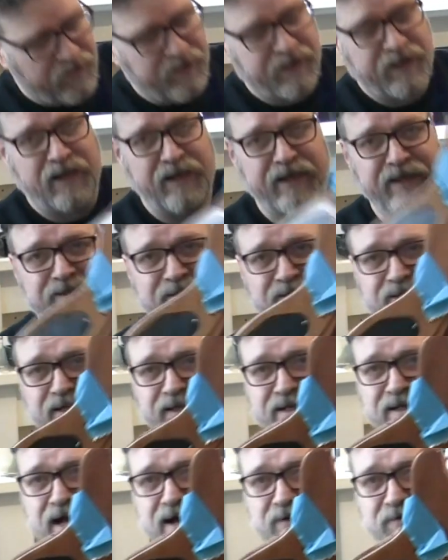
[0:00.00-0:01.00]
very clear to
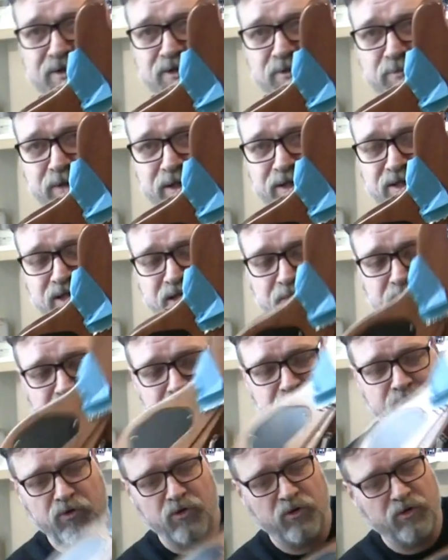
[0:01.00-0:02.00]
see now. There's a
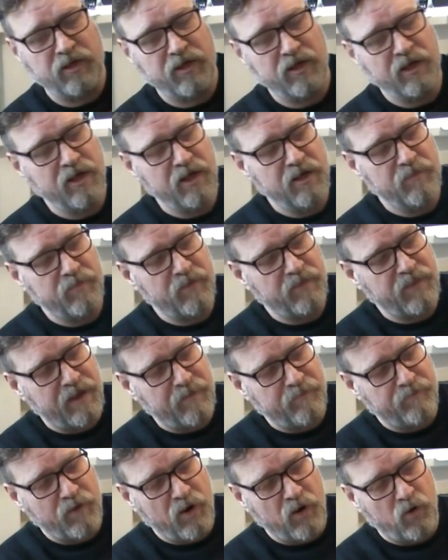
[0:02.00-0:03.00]
PCB board, but
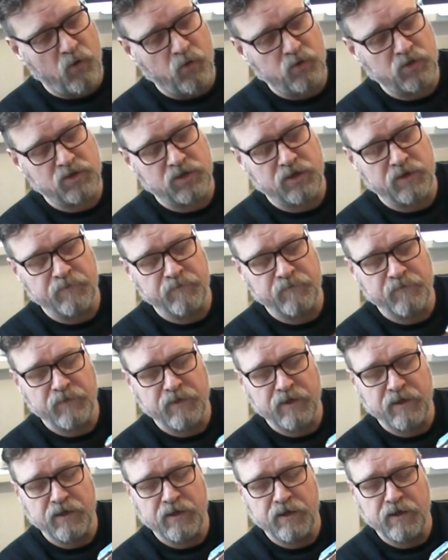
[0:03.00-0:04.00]
that bolt
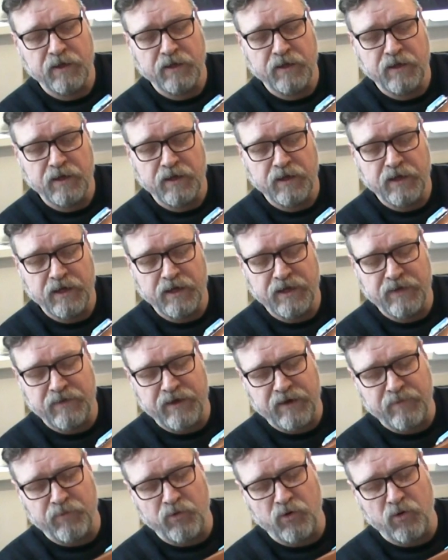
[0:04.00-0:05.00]
hit
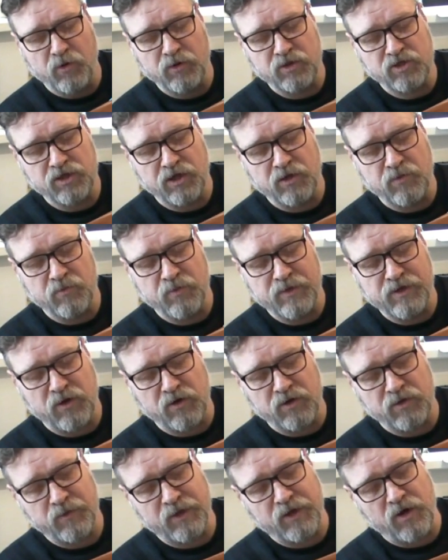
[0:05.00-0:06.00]
that board, so we
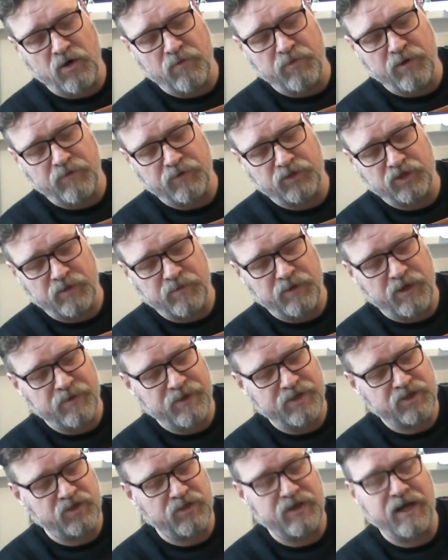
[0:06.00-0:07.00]
can't block the tremolo.
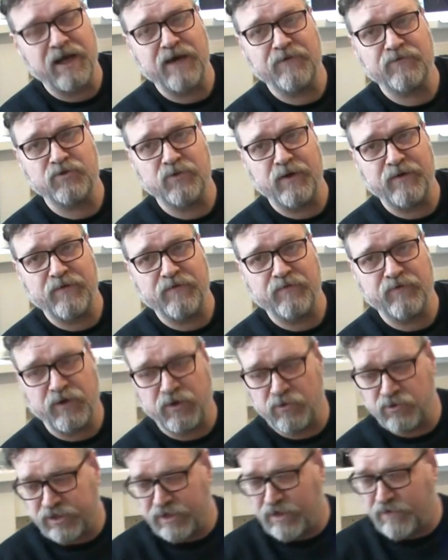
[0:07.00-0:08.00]
It's going to have to have it
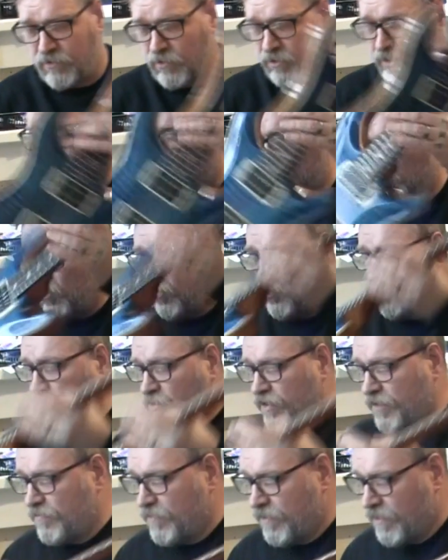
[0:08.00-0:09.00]
floating. I've already talked
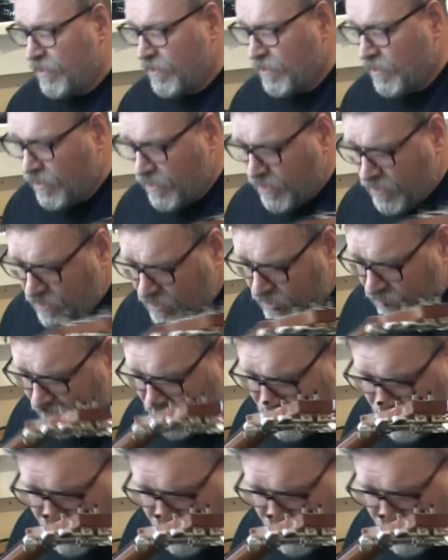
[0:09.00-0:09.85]
to him. He